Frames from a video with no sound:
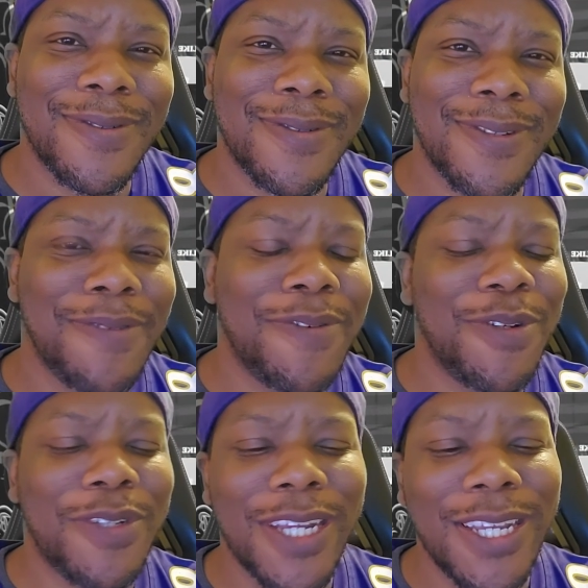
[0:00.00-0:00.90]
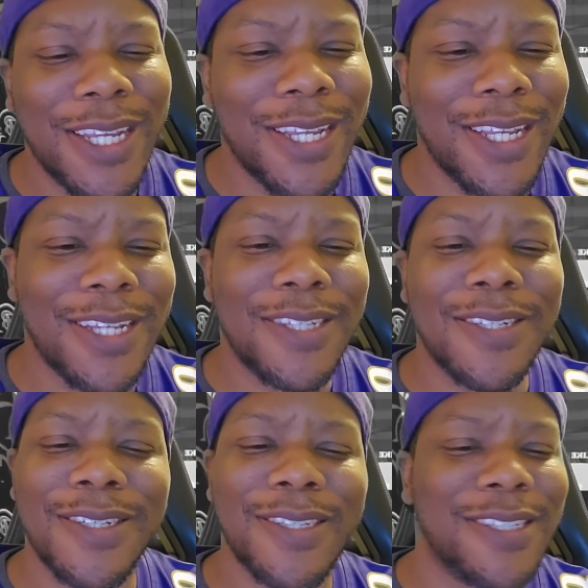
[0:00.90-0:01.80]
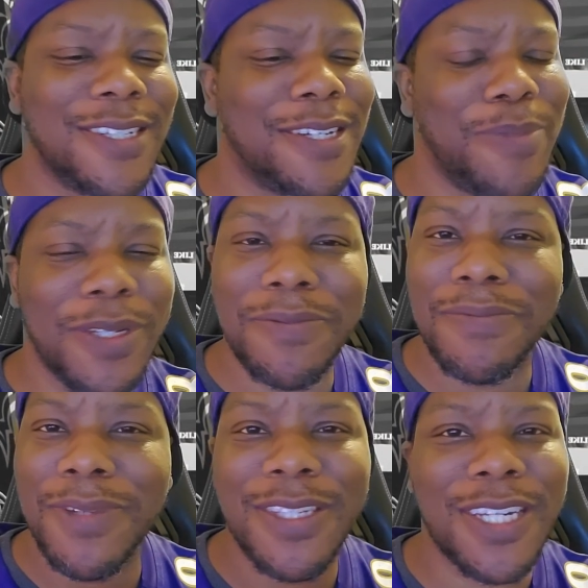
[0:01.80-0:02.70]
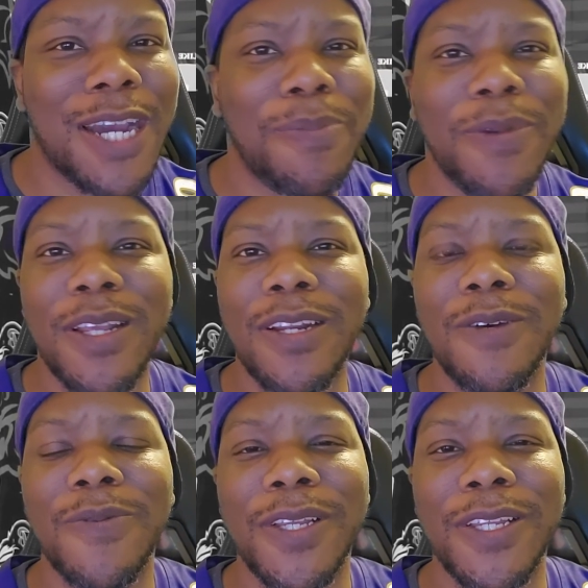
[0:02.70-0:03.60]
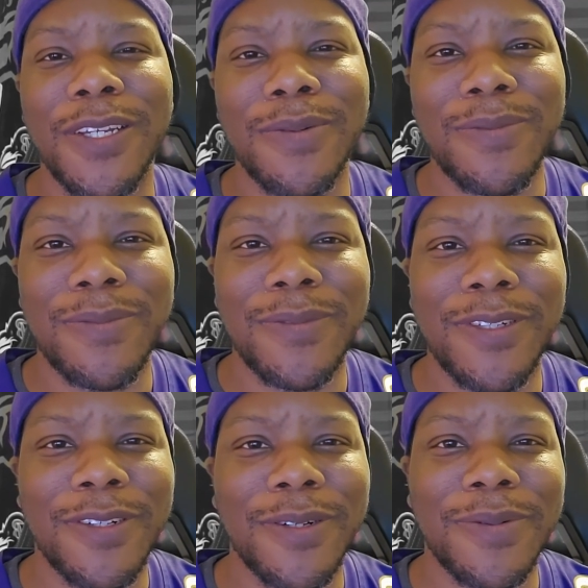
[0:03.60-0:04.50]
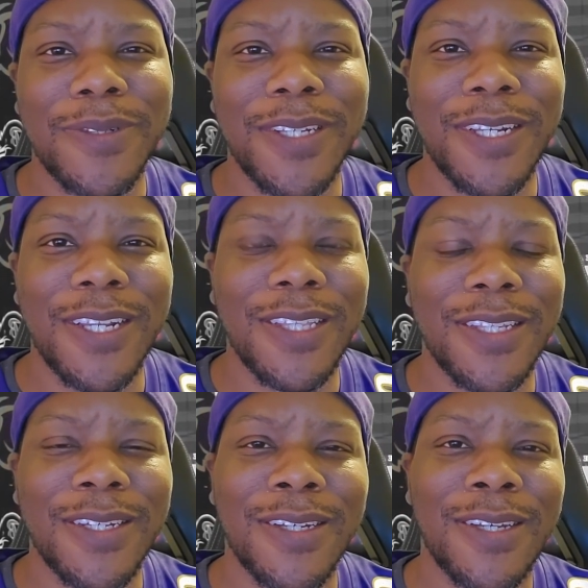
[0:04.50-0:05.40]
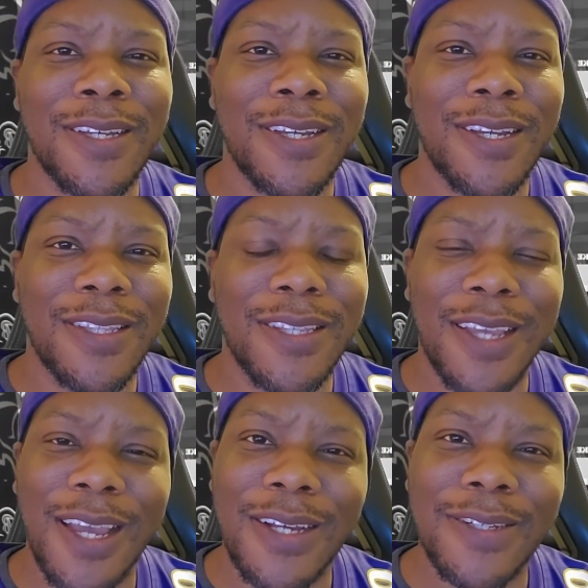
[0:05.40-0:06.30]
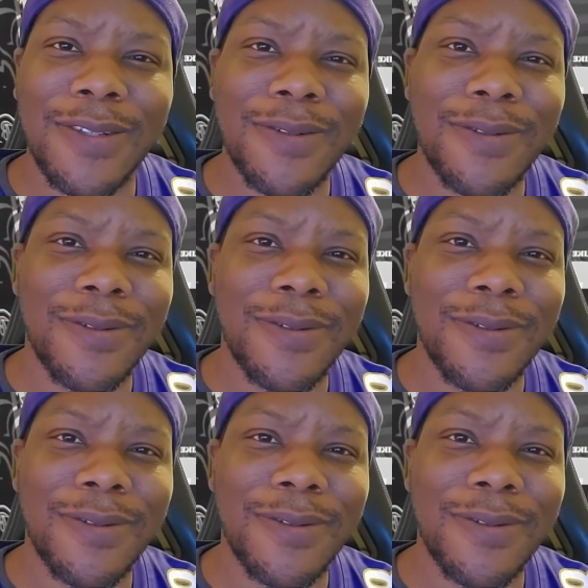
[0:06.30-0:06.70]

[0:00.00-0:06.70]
Even though J.K. injured, could be chopping it up with him, you know what I'm saying, at the castle.